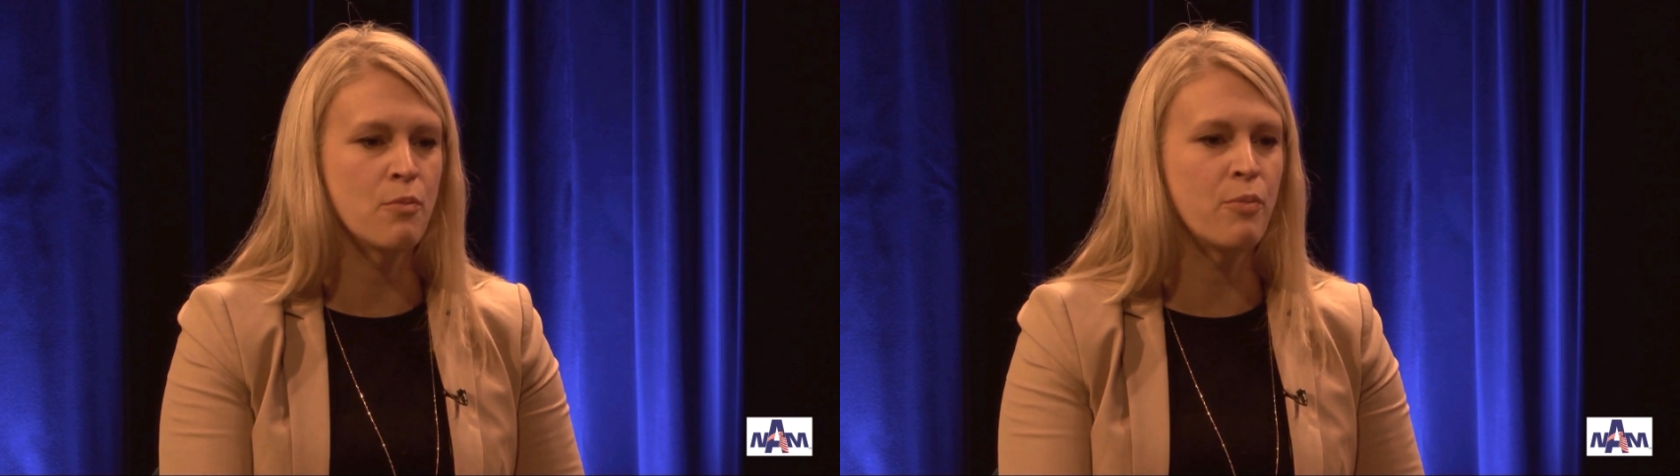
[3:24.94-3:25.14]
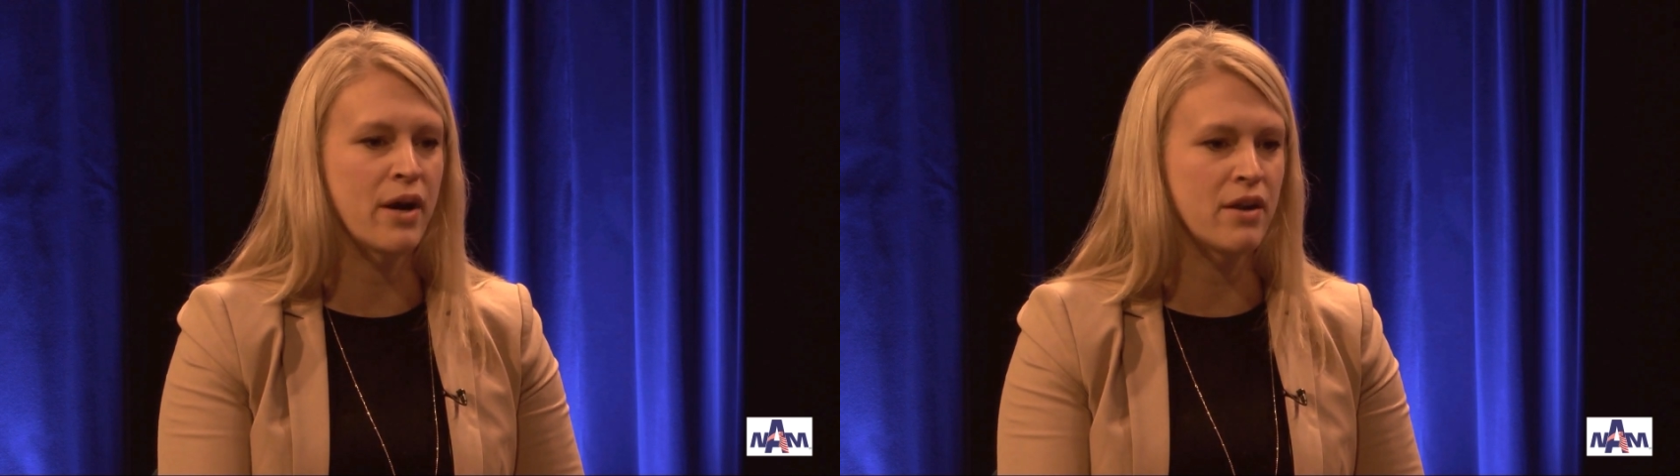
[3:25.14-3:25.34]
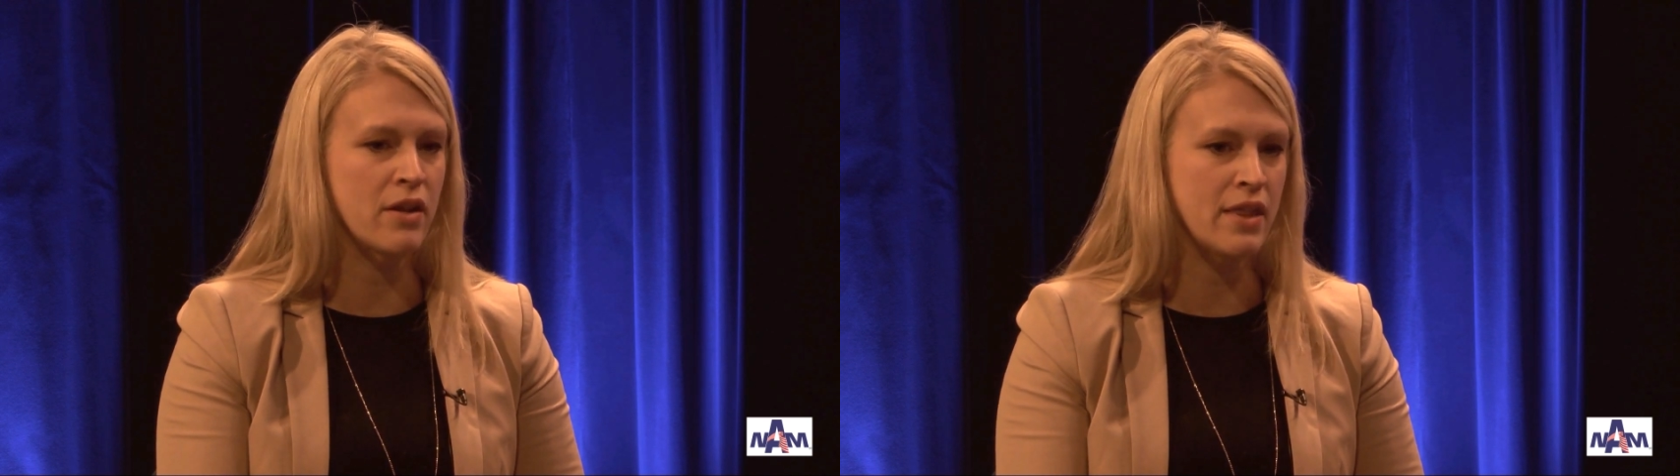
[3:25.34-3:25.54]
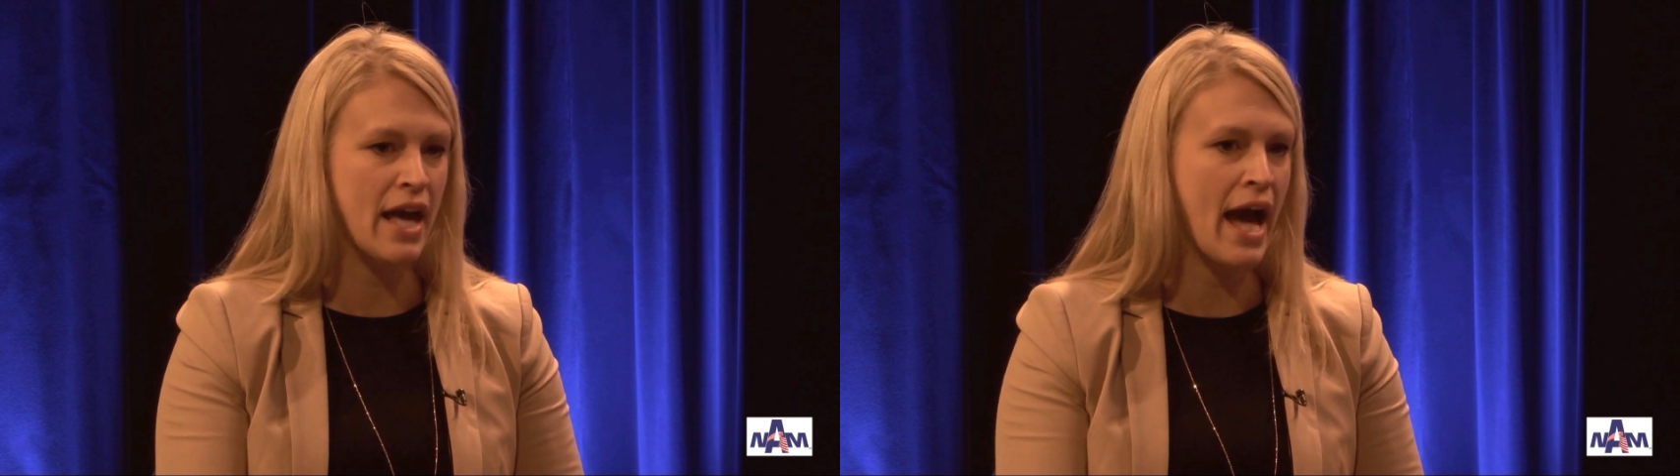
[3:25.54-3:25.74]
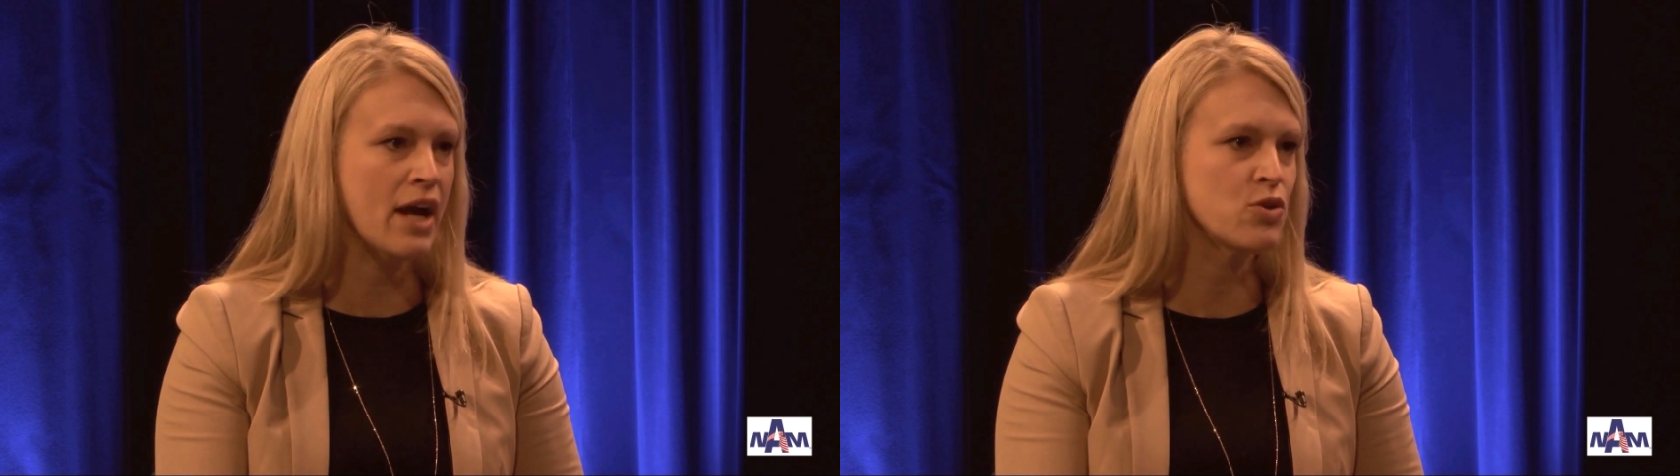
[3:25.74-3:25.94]
but the
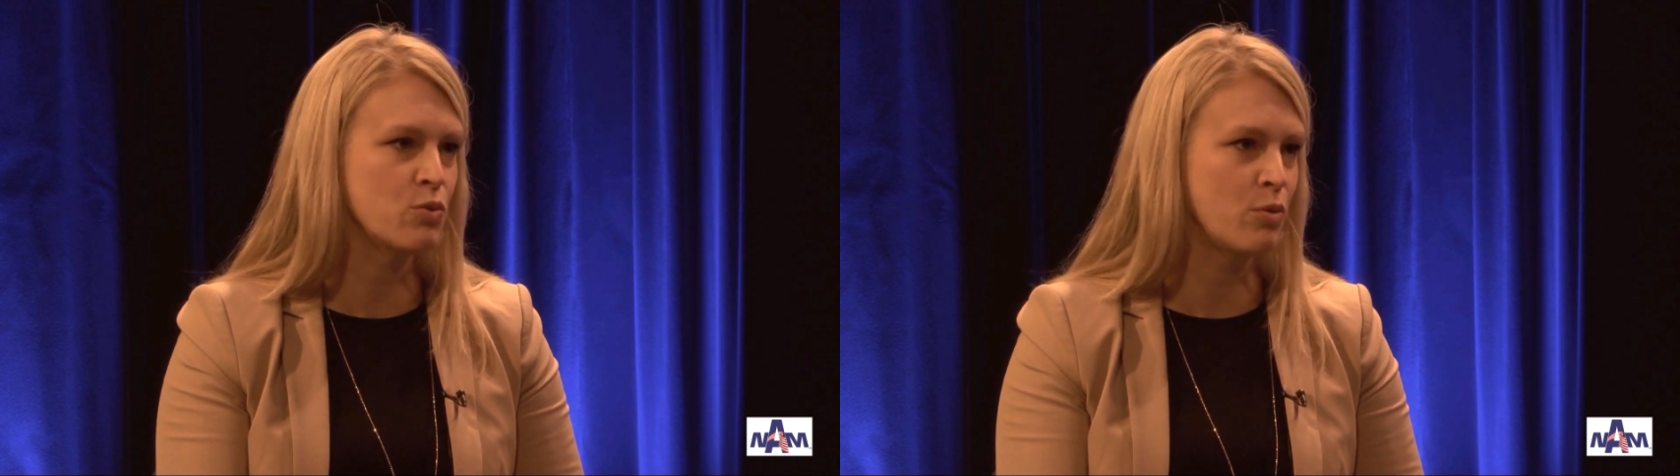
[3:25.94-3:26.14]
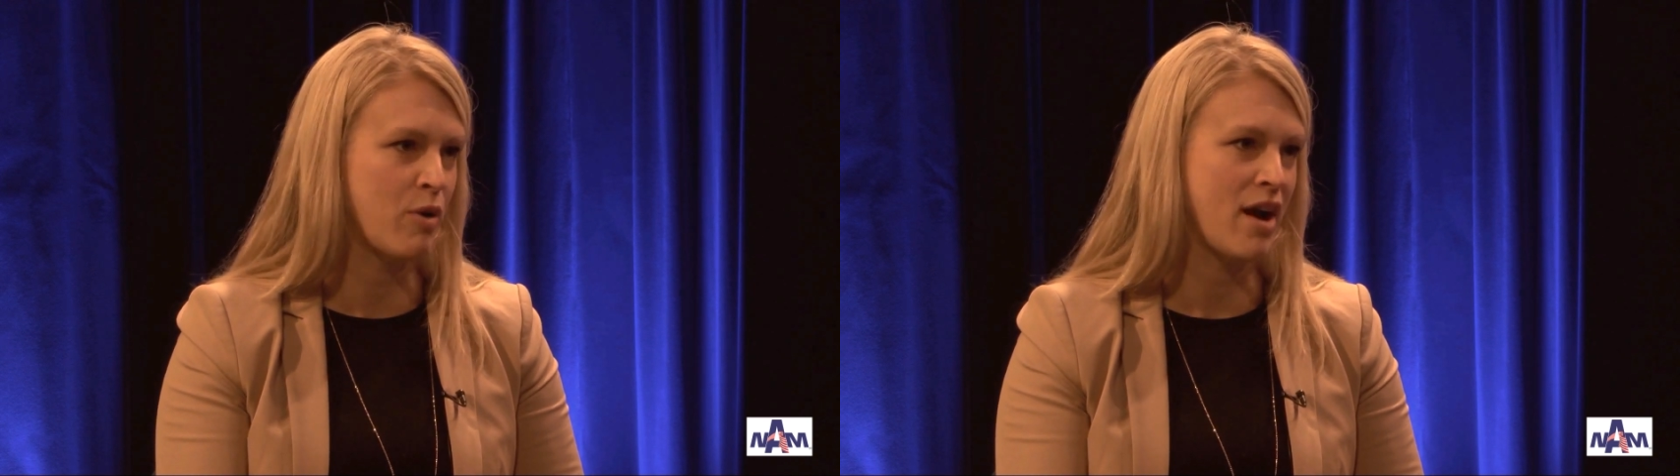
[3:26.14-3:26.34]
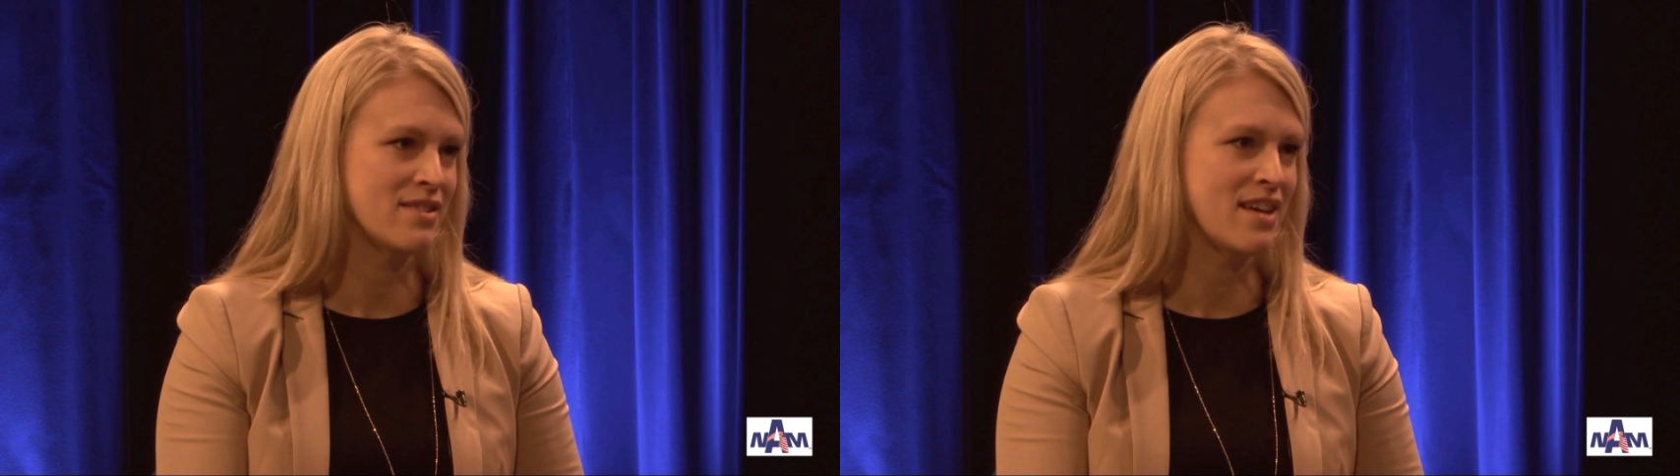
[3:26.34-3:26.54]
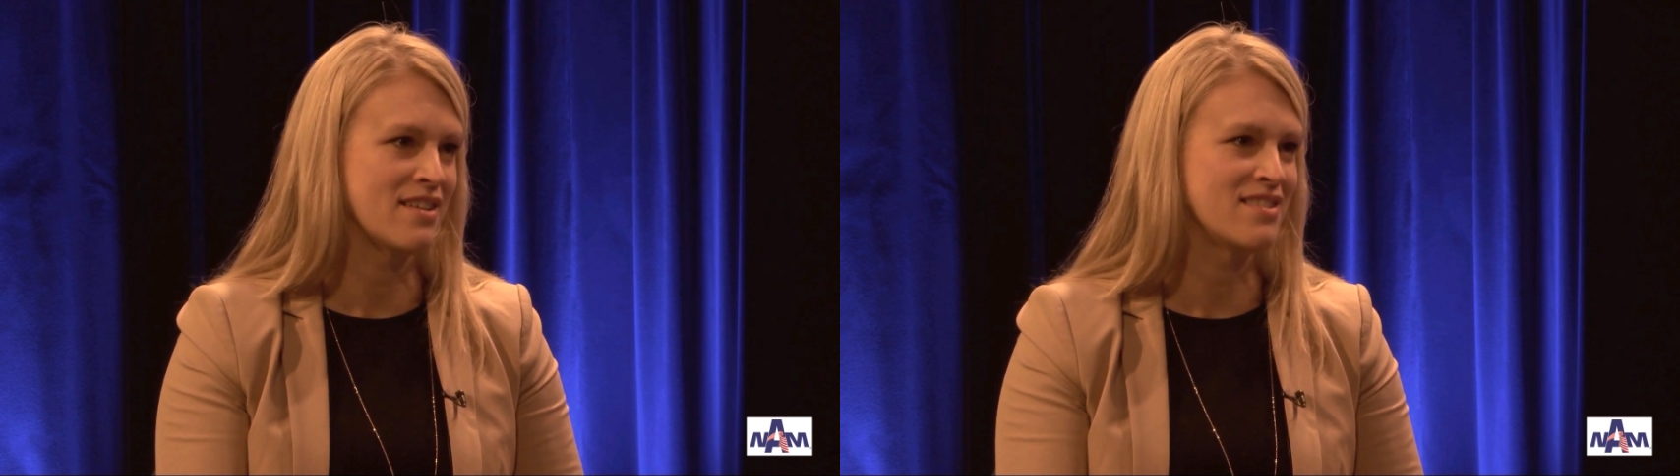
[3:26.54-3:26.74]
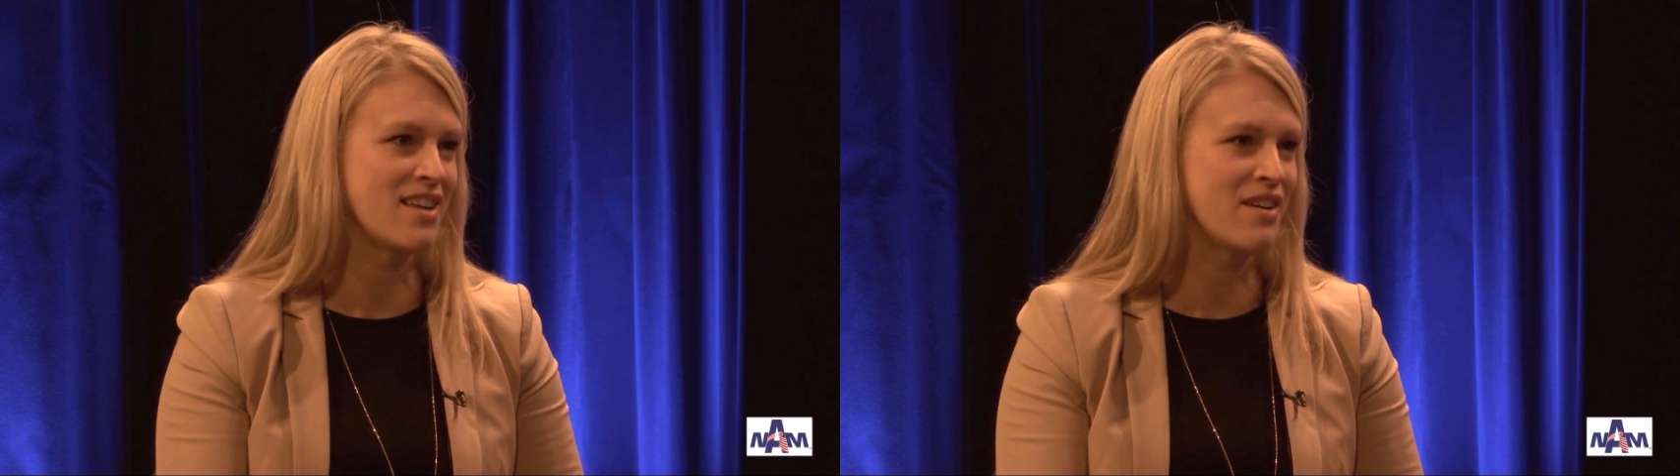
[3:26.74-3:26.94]
actual
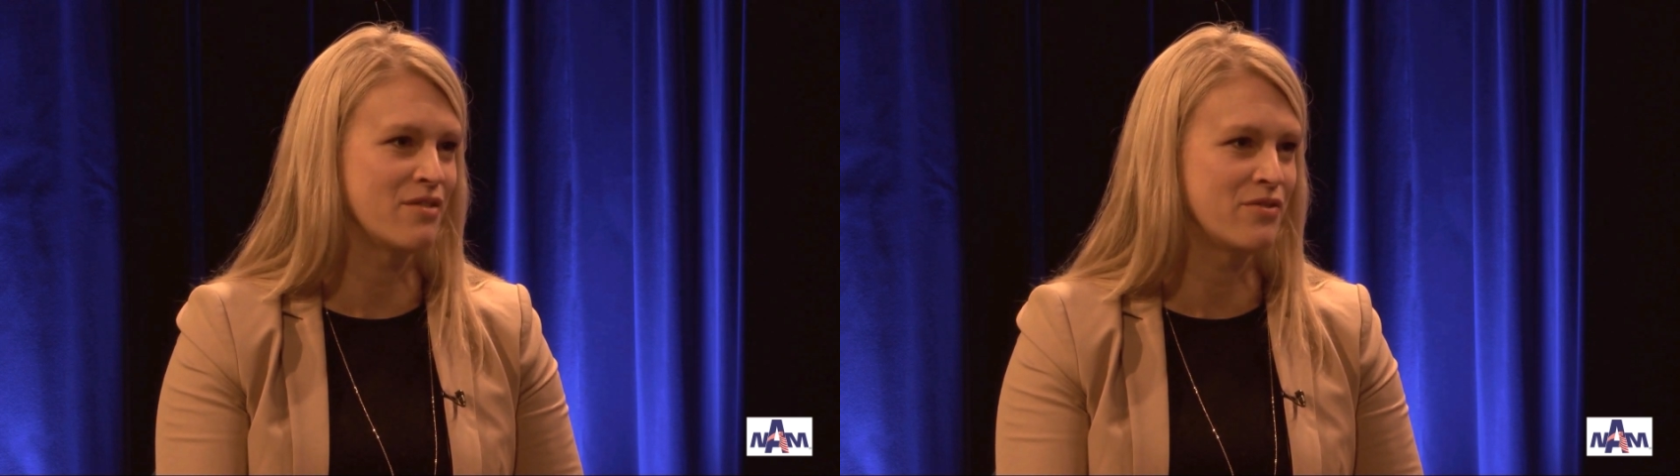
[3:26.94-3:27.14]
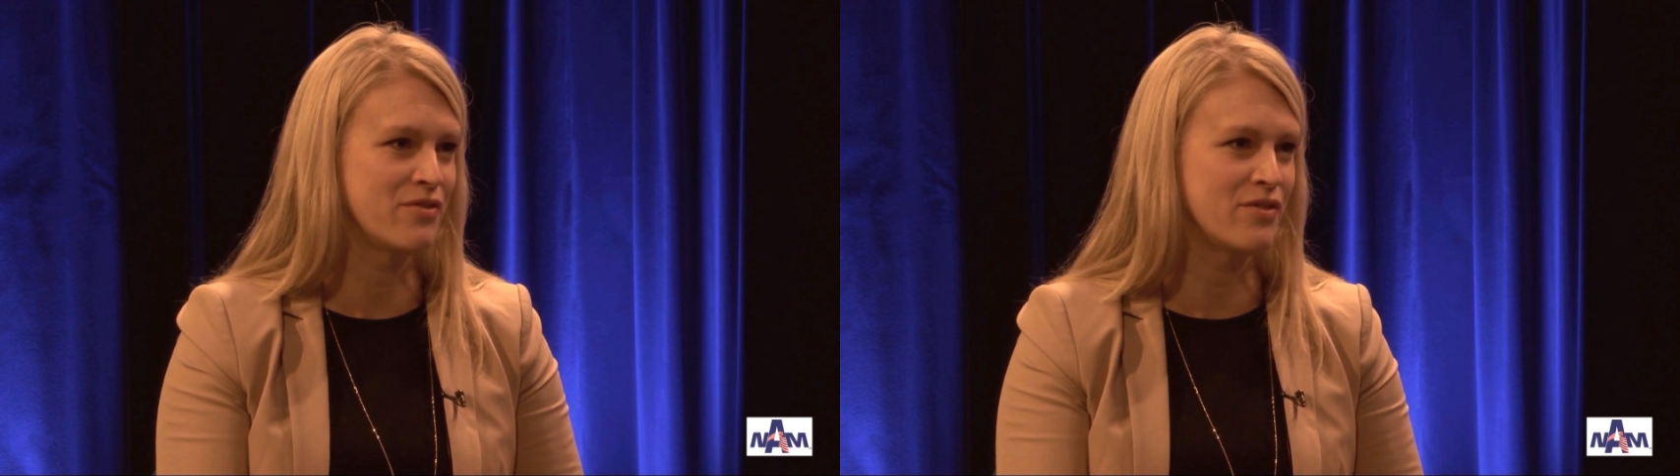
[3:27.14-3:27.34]
process of